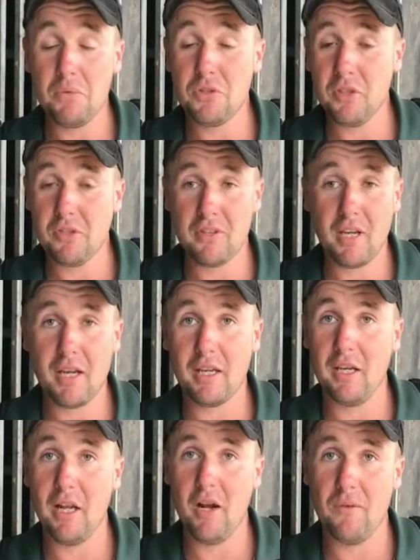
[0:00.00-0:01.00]
Just
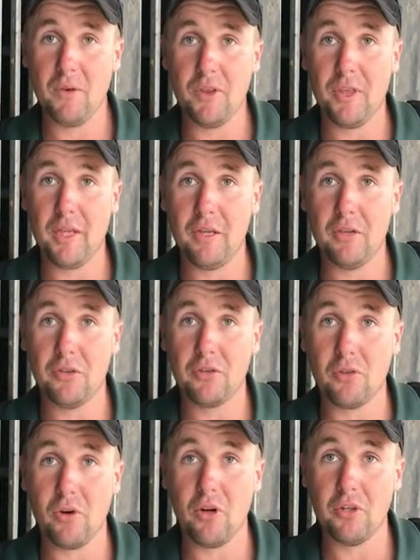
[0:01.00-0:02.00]
taken everything in her
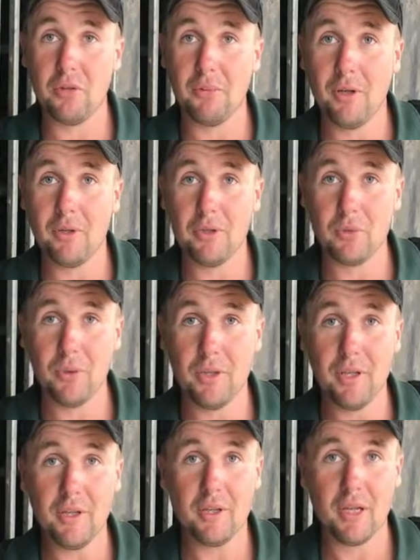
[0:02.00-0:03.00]
stride, to be honest with
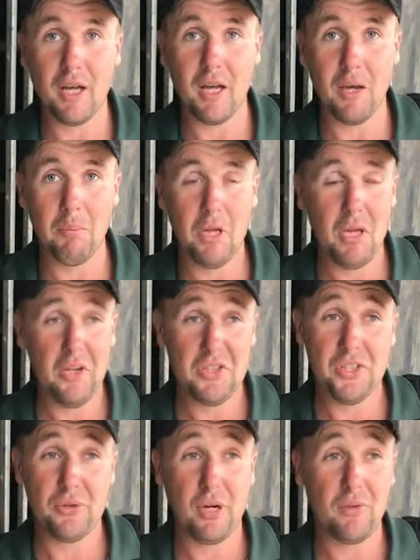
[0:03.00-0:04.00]
you.
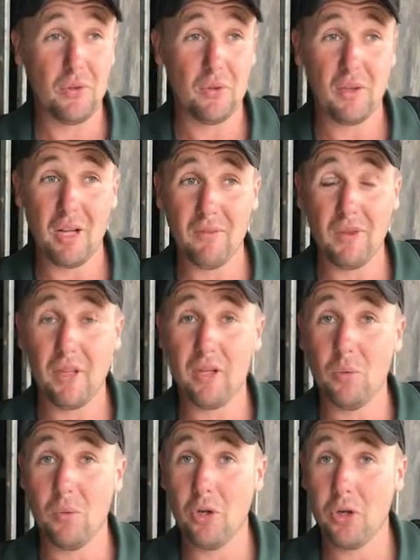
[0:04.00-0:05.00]
She travels lovely in
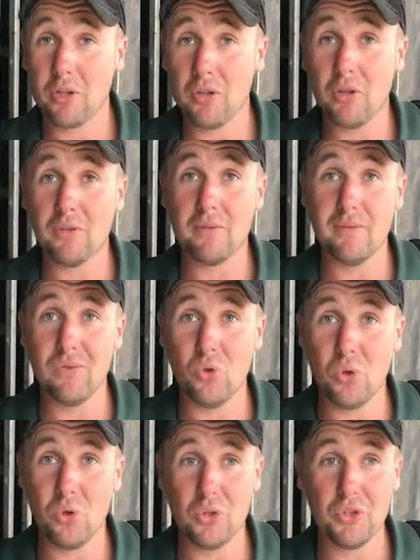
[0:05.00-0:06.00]
her work, nice and
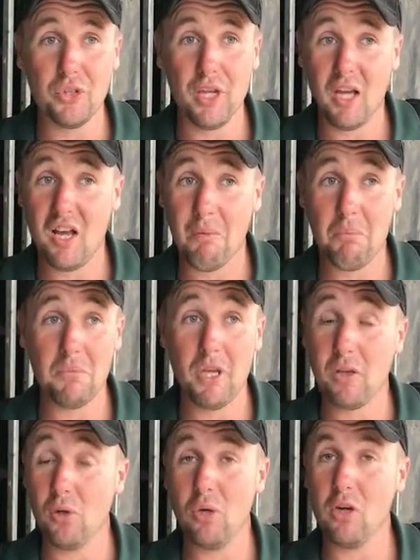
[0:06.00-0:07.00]
forward.
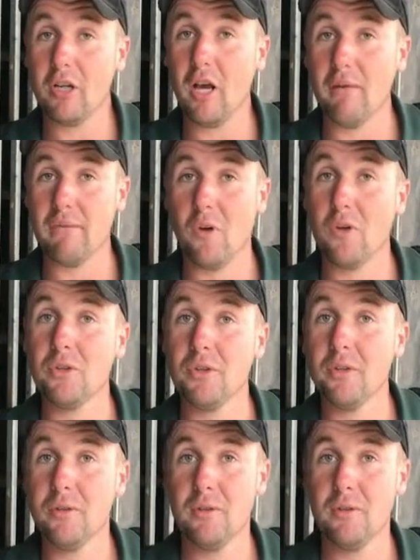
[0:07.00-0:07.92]
Yeah, look, I can't fault her.